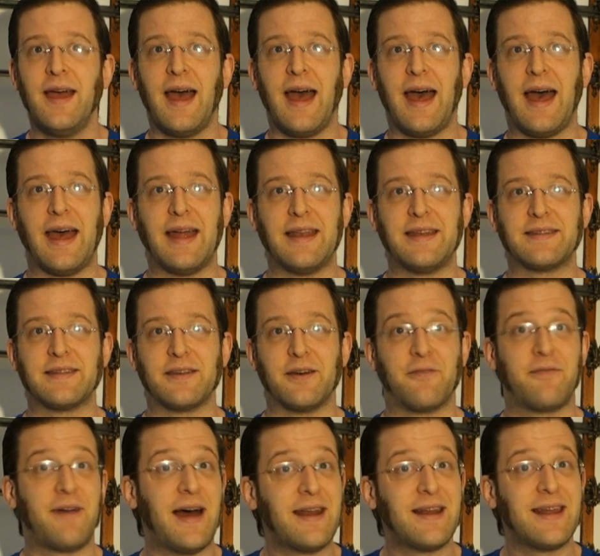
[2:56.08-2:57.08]
And uh,
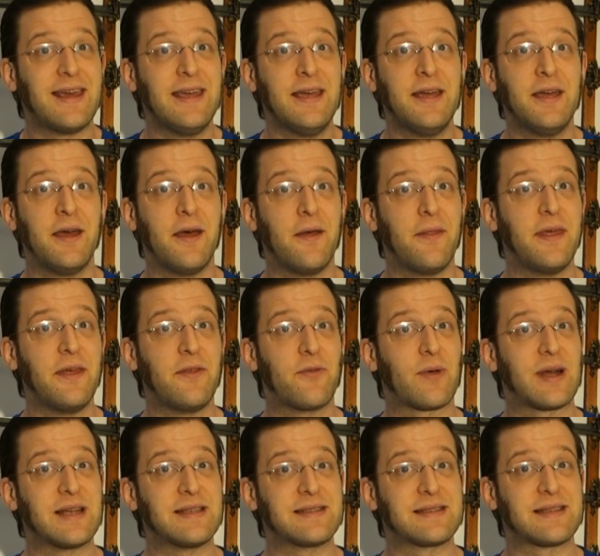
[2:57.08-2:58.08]
finally, the
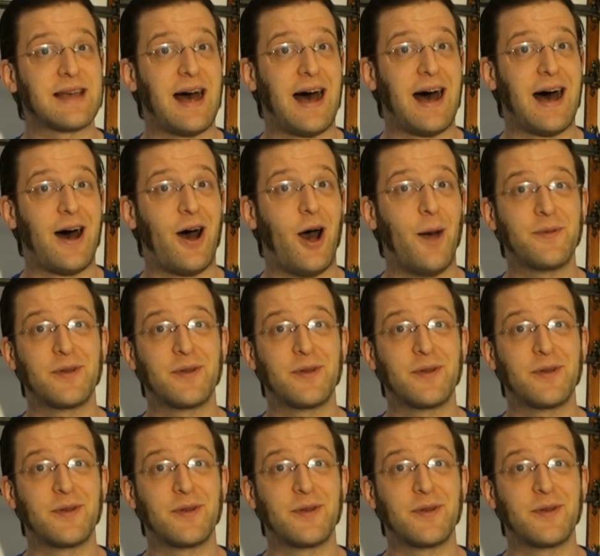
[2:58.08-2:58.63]
thrusts are